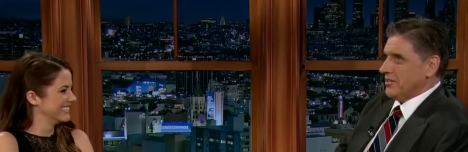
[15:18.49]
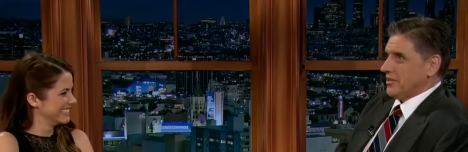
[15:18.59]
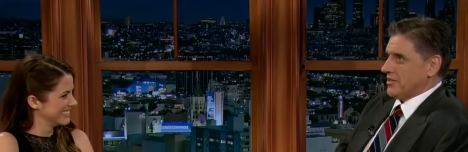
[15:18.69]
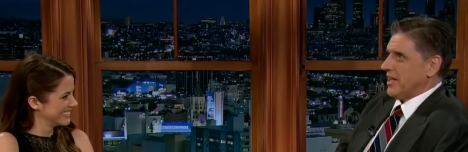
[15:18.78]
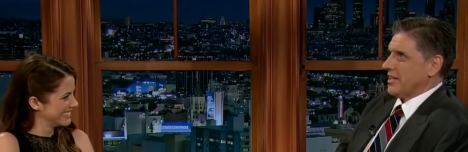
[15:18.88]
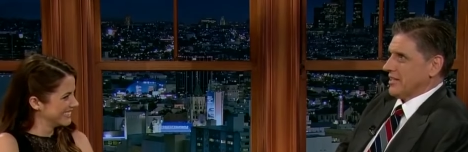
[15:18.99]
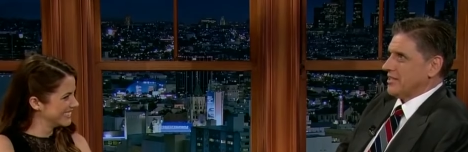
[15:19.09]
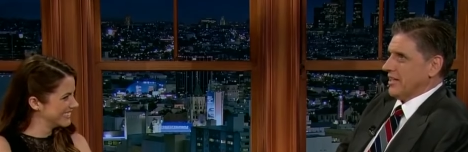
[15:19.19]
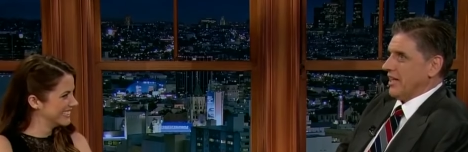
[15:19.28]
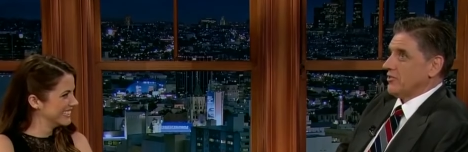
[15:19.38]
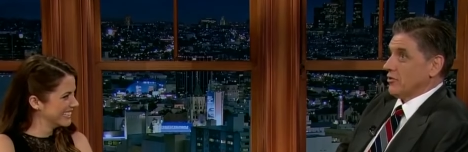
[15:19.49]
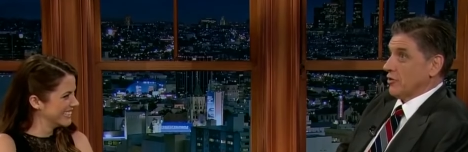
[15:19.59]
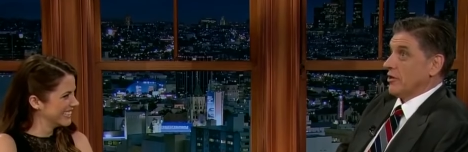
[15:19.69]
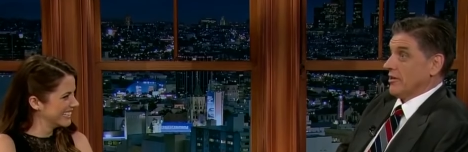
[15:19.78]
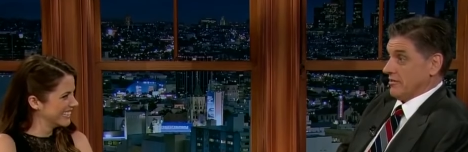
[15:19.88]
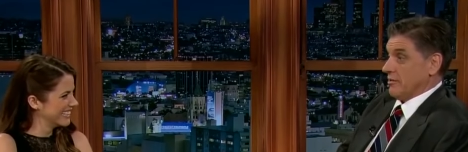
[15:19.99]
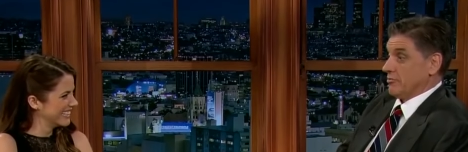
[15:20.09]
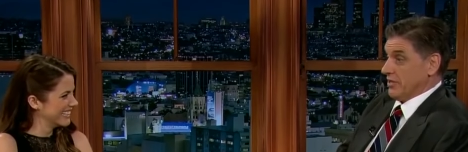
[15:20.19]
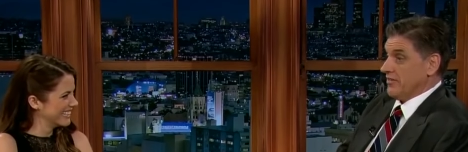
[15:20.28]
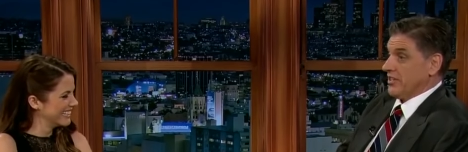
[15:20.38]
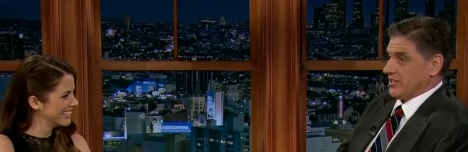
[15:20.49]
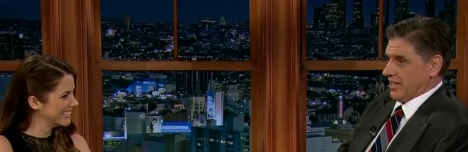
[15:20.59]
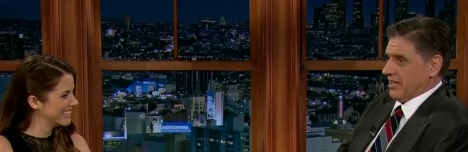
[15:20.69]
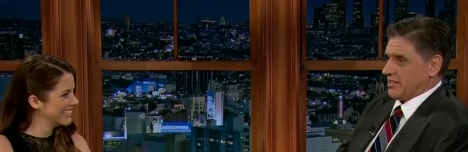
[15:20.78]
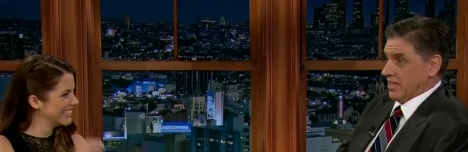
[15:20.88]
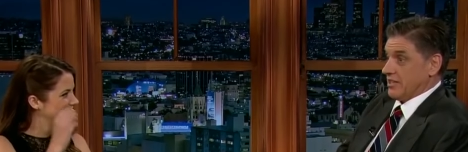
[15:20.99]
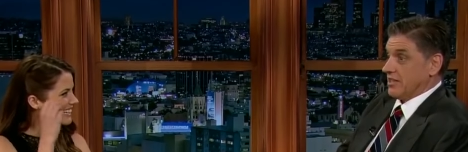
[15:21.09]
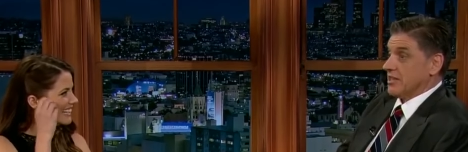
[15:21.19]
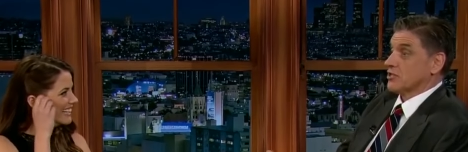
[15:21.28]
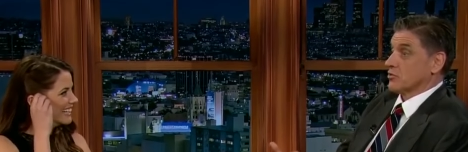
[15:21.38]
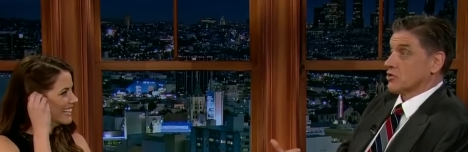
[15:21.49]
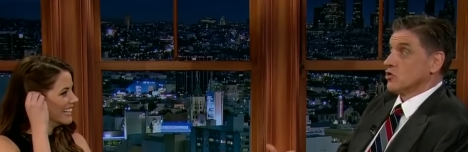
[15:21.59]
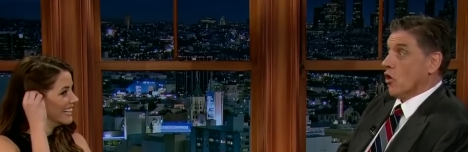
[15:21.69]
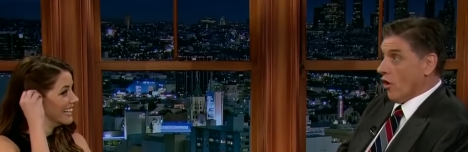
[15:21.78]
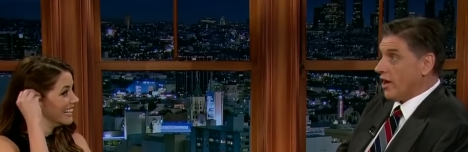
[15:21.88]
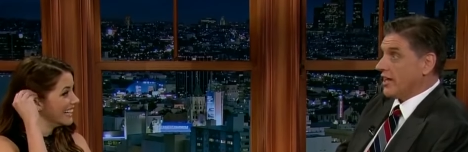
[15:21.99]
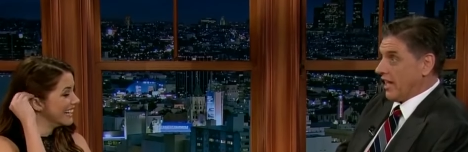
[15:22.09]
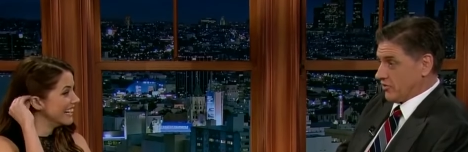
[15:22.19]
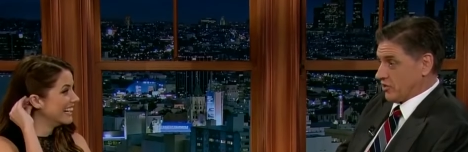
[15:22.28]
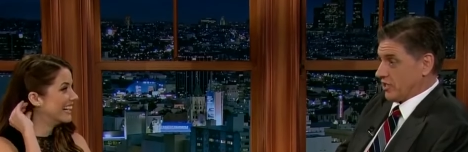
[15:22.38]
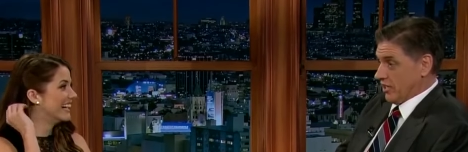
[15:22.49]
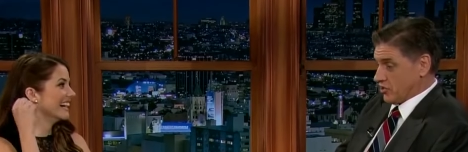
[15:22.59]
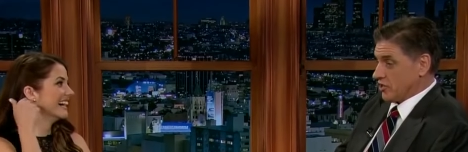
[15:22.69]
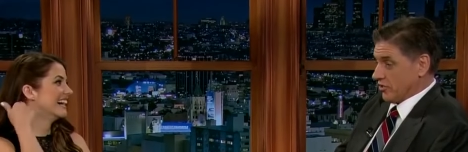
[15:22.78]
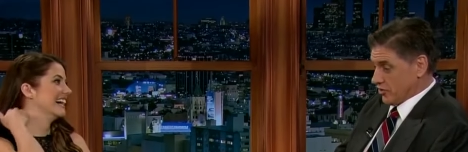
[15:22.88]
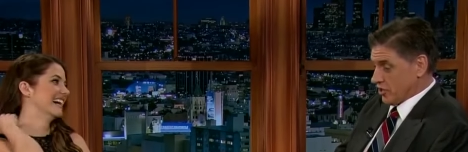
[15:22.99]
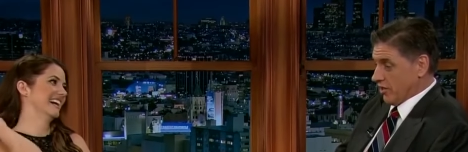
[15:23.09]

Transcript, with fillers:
Speaker 1: You'd think, and yet your uh, the previous guest said that this was not an educational